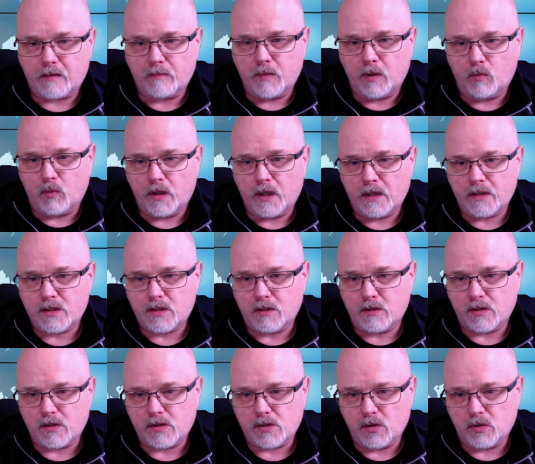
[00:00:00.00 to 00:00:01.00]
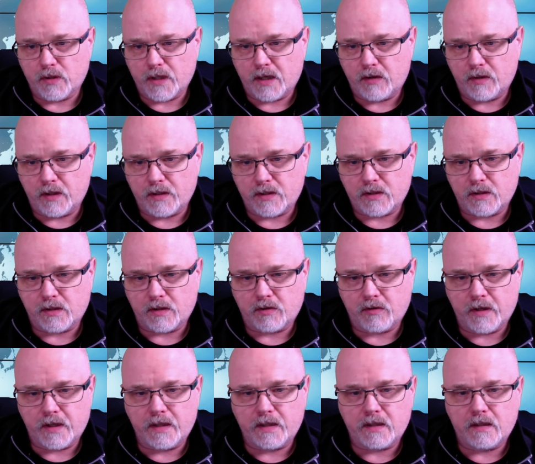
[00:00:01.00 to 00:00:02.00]
But when I start to slow down, it's going to
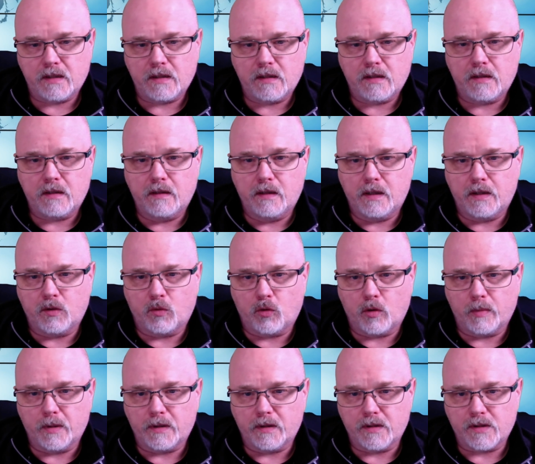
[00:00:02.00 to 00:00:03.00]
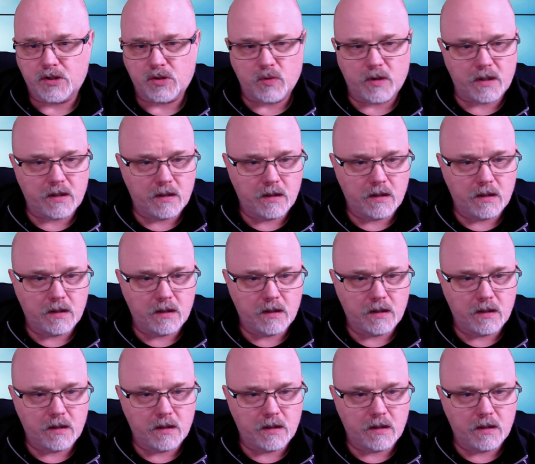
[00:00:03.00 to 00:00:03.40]
create an orbit this way.